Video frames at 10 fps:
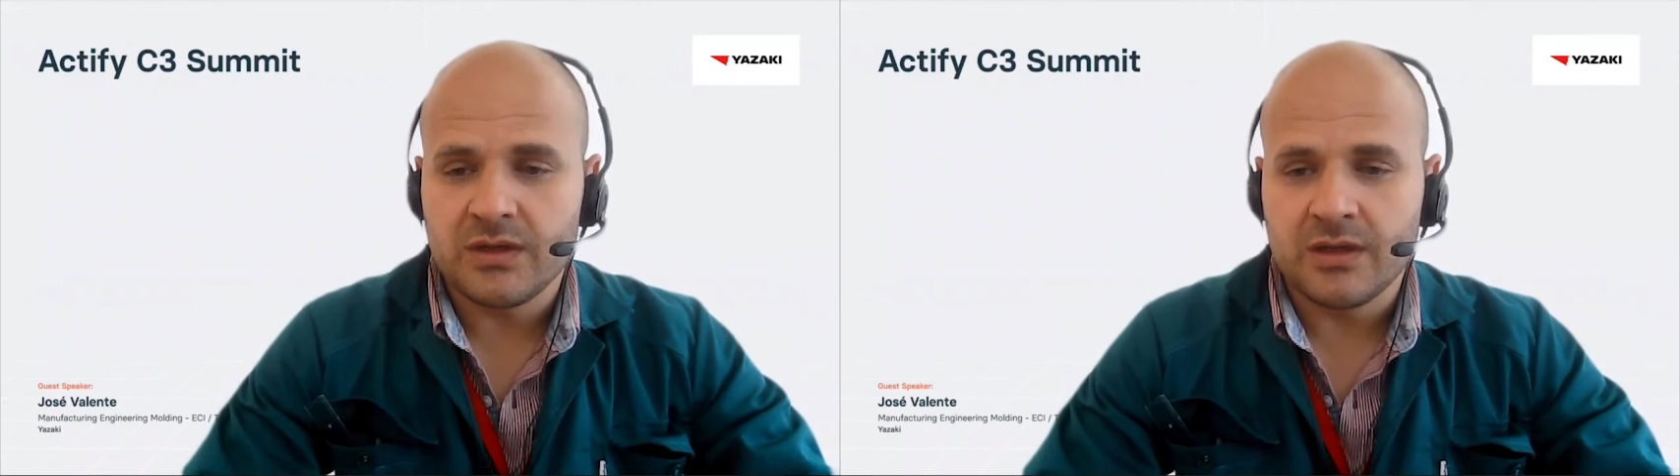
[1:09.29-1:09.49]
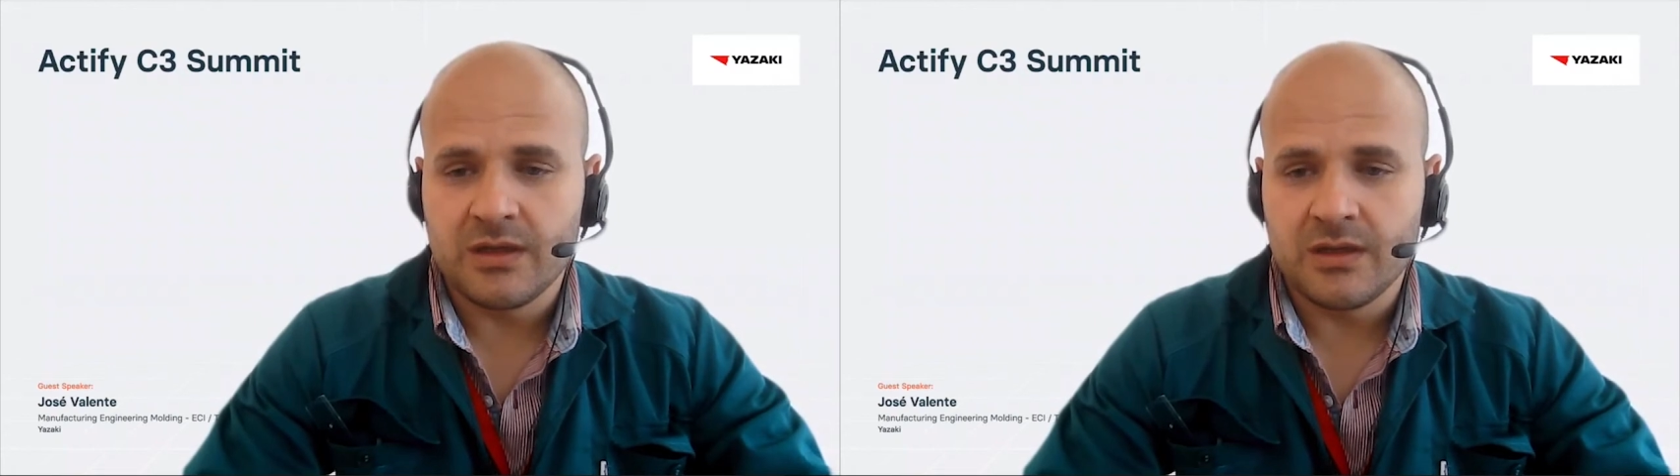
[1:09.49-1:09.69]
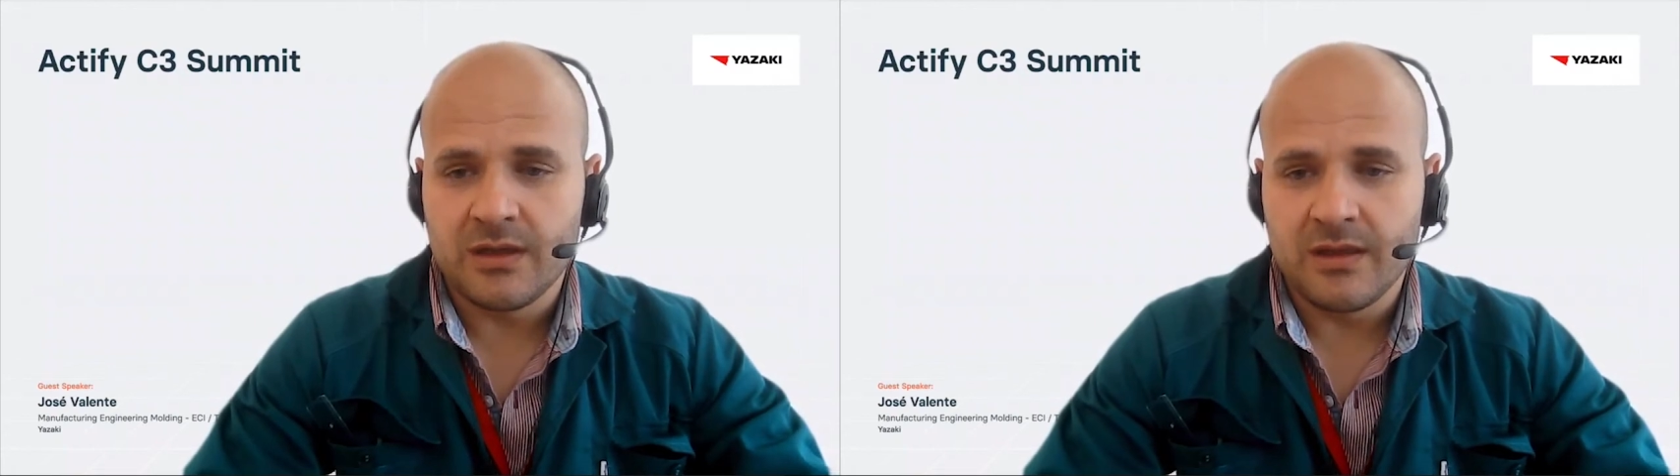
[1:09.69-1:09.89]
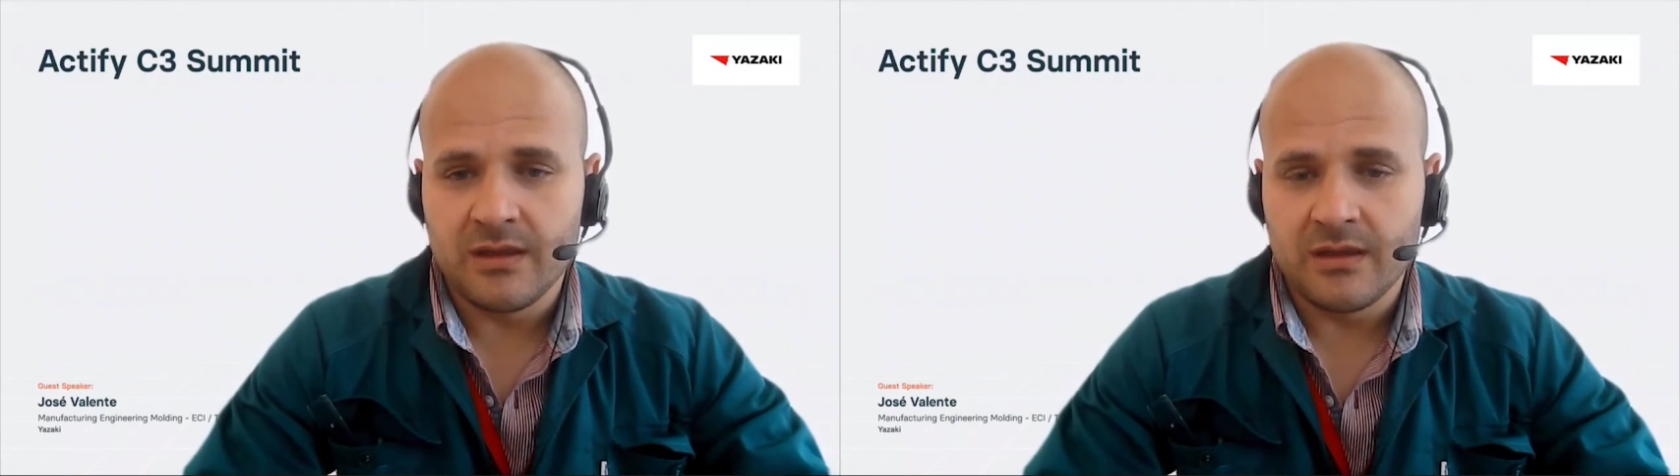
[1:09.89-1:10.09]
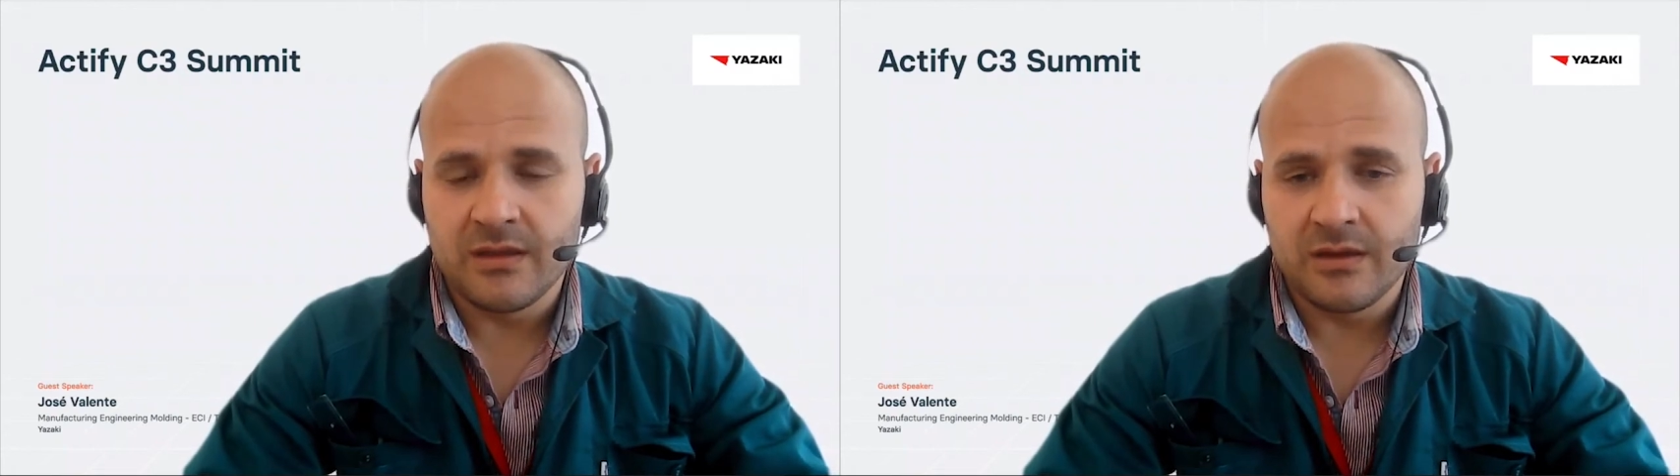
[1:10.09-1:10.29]

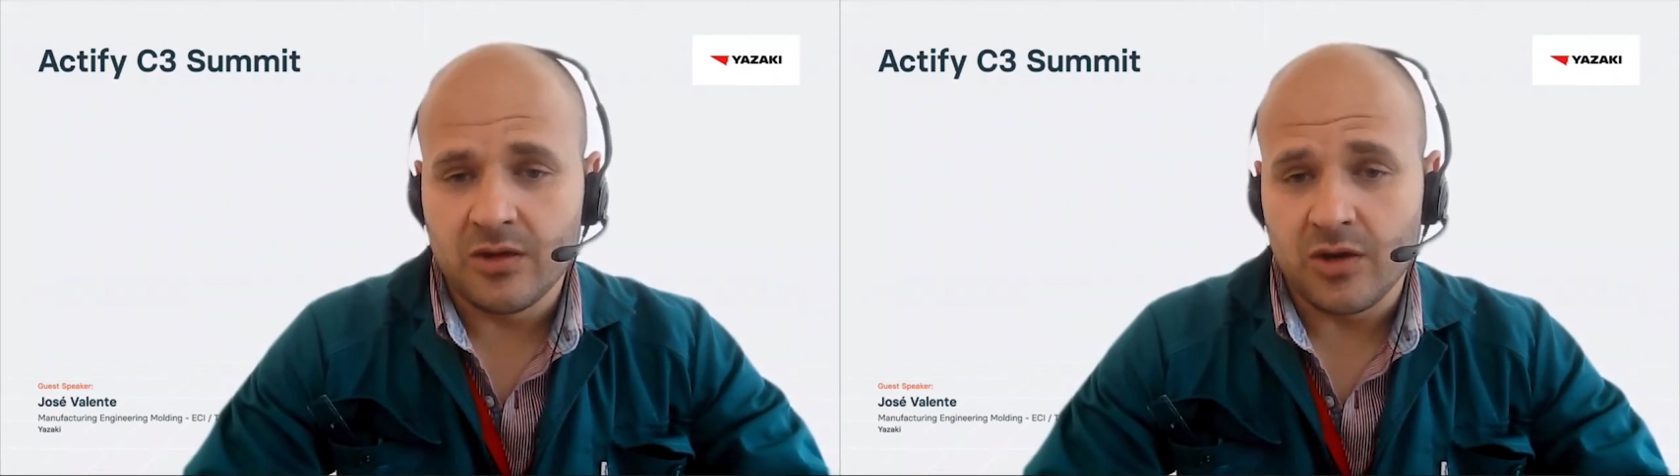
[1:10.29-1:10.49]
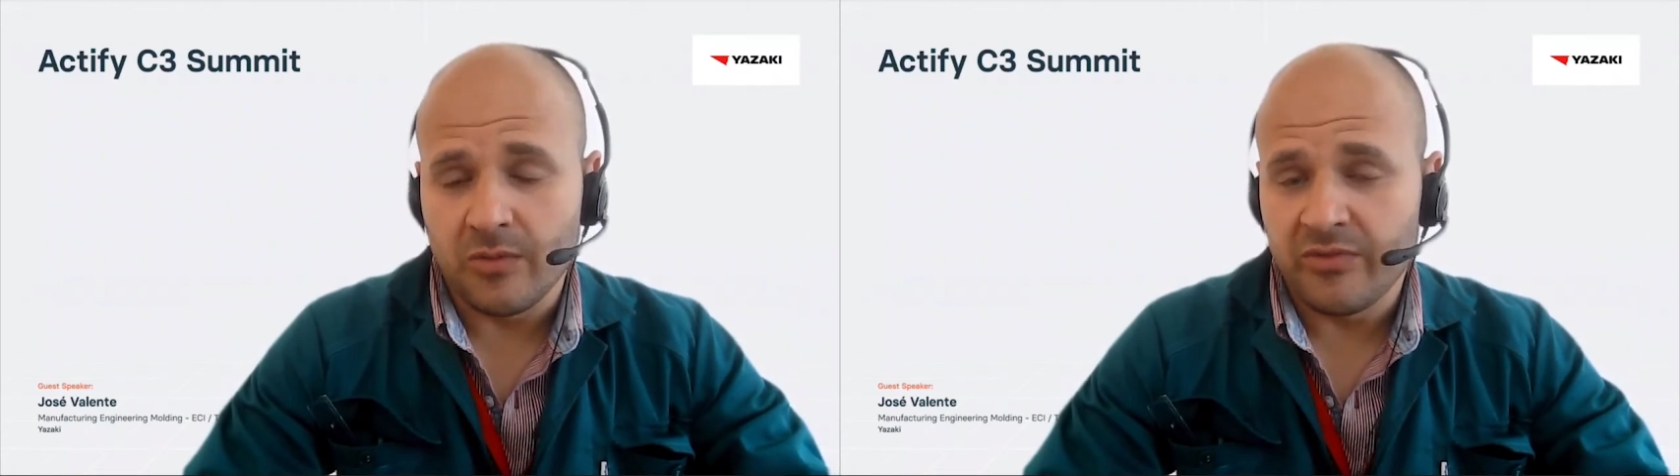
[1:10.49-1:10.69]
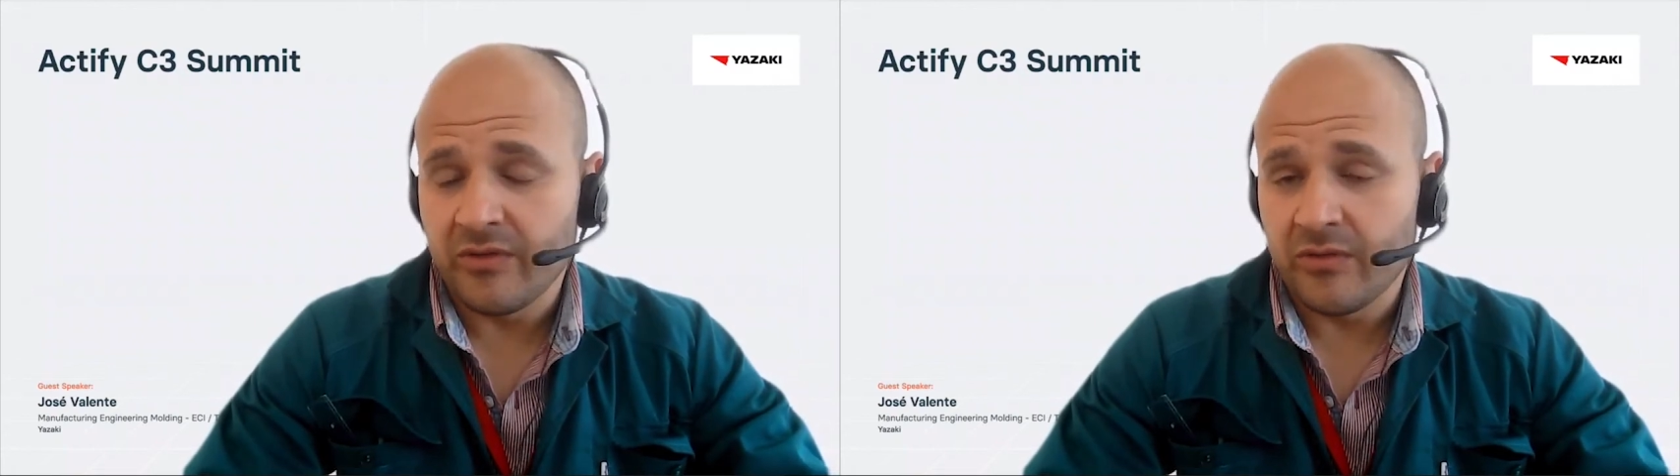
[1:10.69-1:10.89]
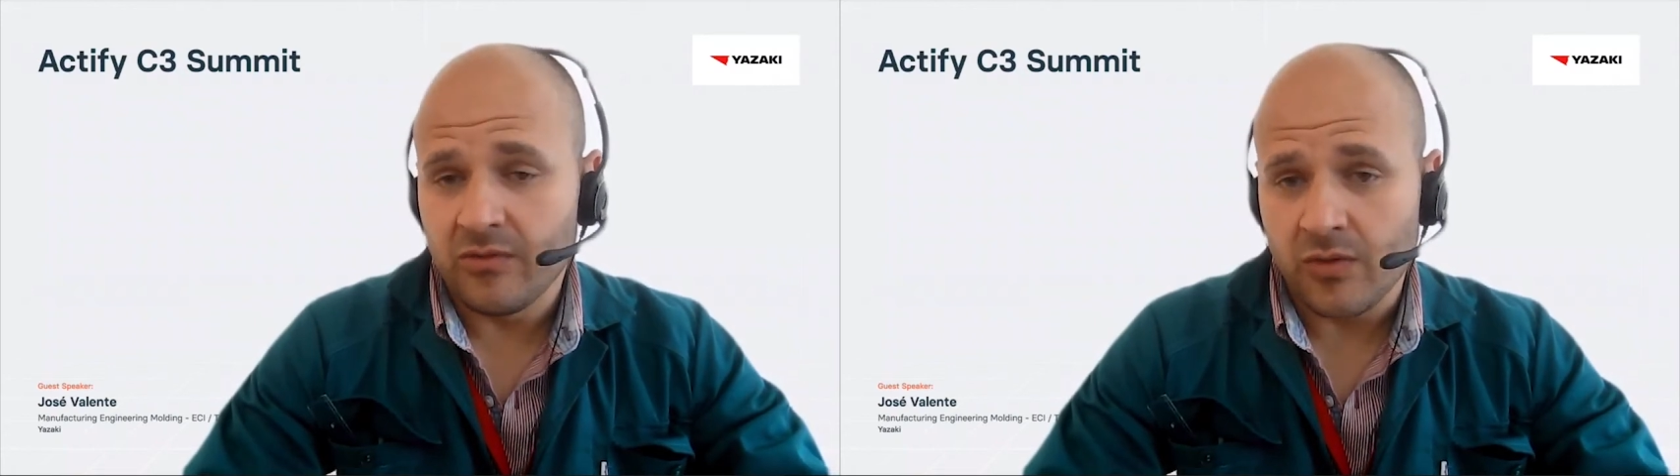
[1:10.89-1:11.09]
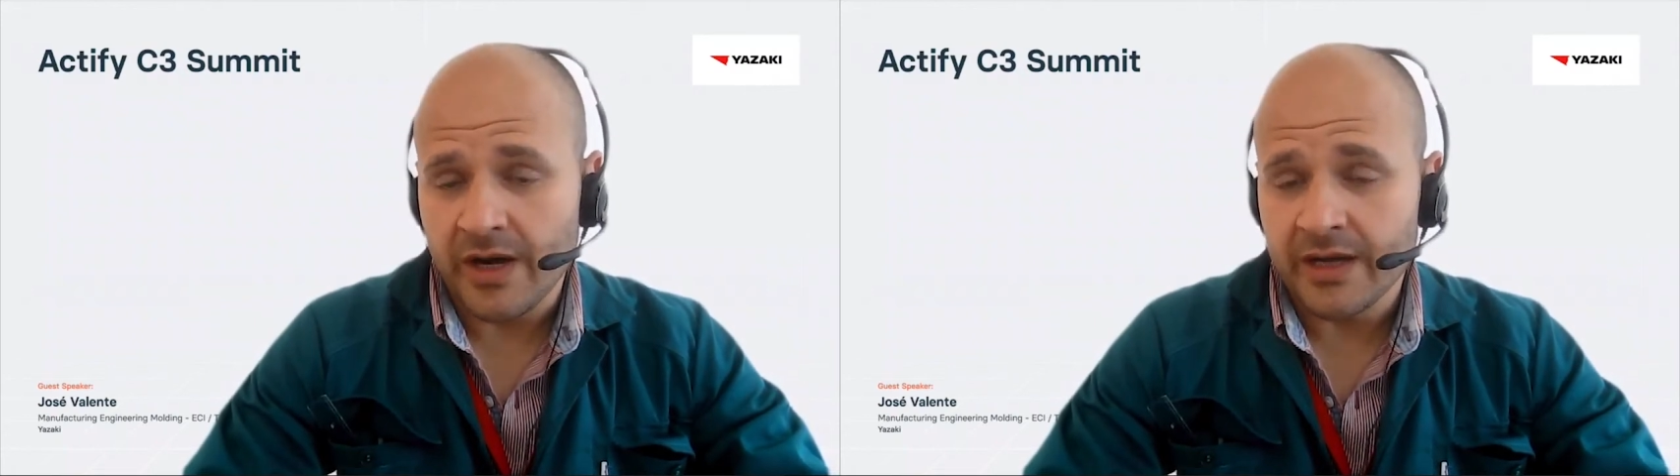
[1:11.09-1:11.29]
the copper
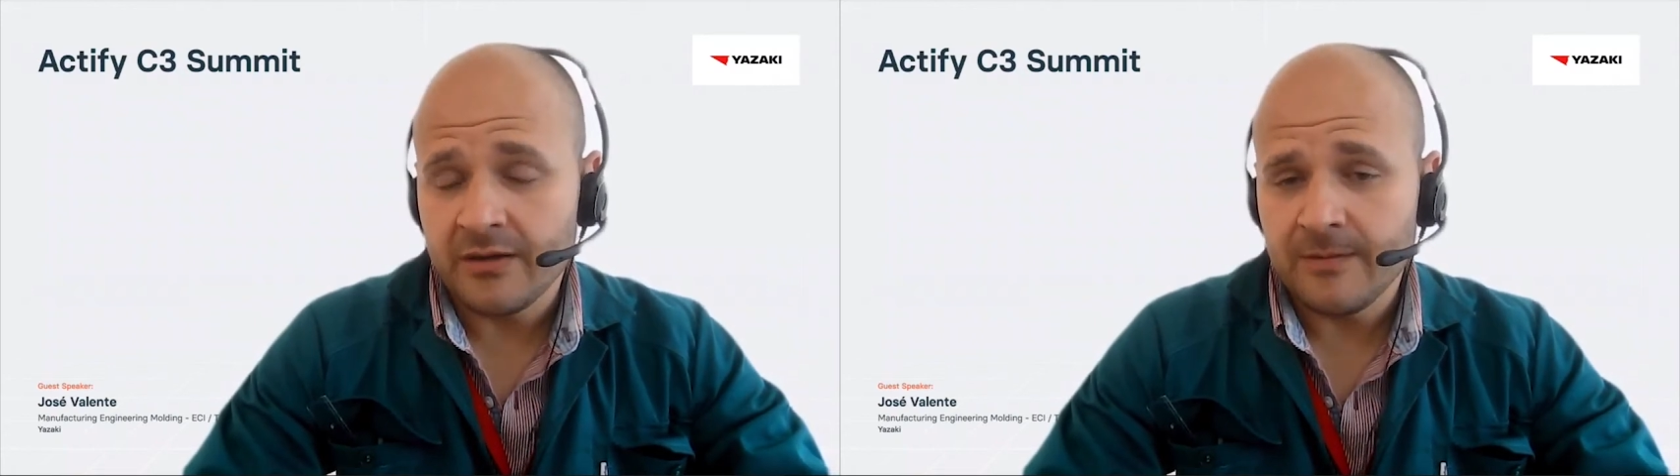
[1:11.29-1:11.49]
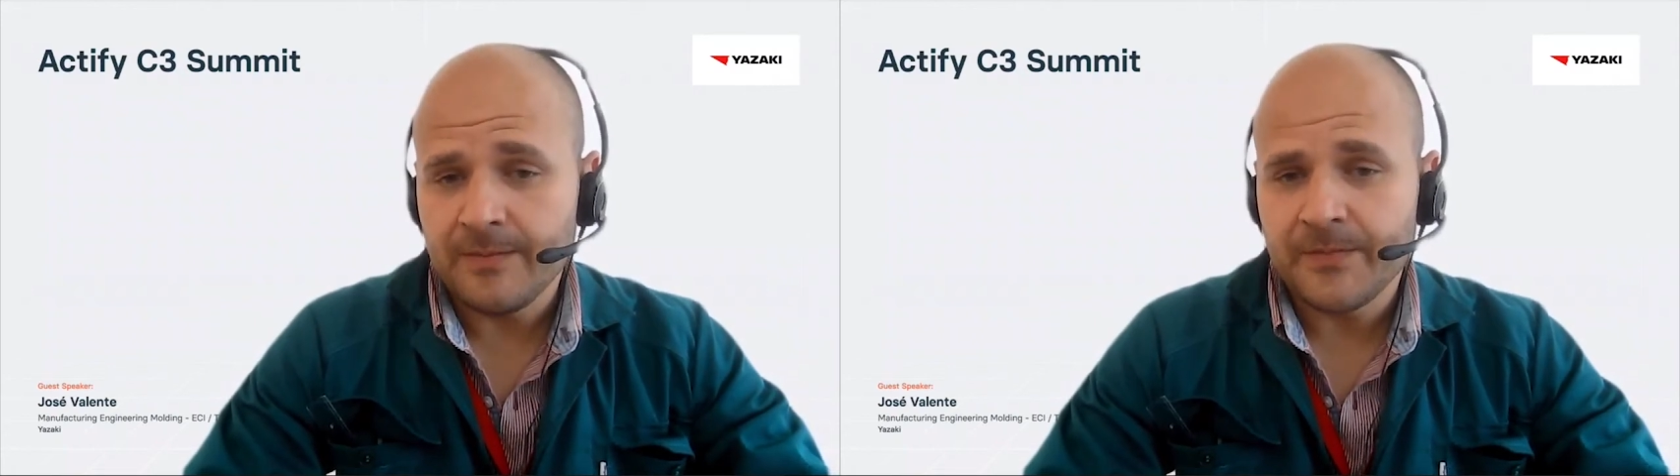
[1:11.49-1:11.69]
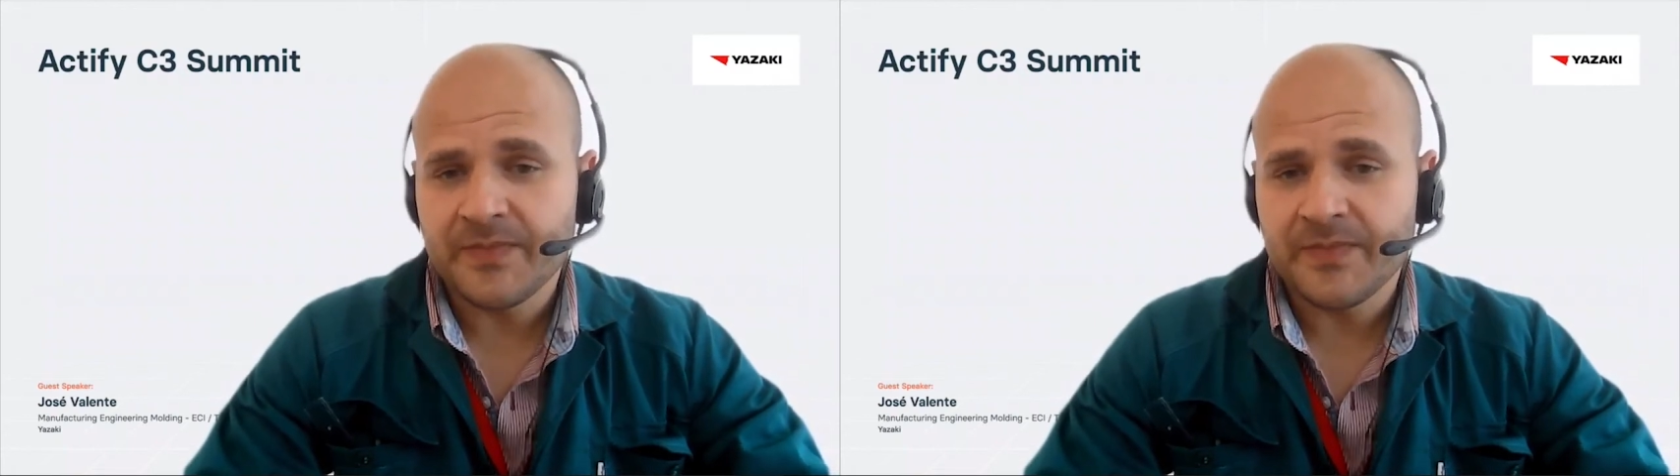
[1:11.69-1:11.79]
wire.